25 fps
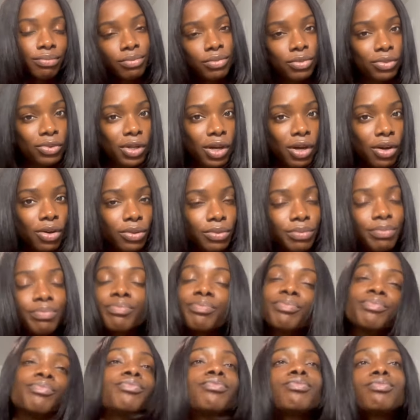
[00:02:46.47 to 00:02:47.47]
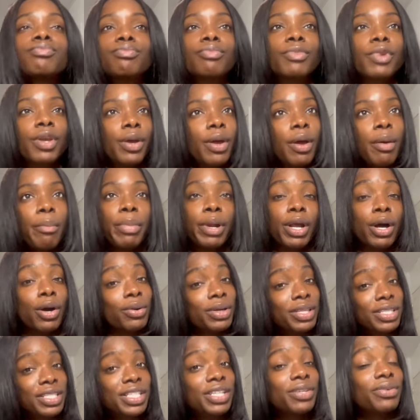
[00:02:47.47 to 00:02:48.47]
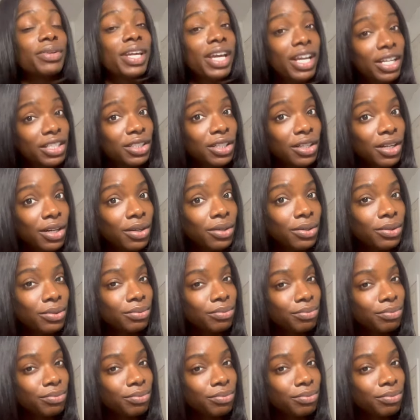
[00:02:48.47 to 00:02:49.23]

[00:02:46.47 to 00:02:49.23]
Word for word: the cold. But I hope you still catch a cold.